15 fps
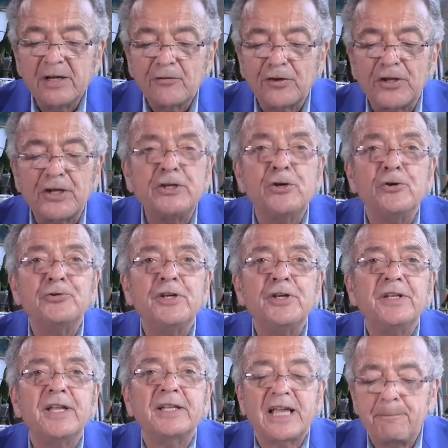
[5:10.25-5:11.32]
for the
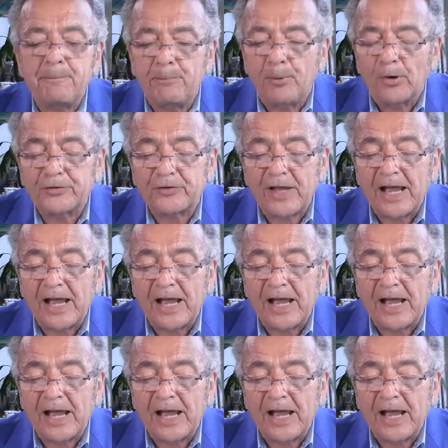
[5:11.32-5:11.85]
union that get bought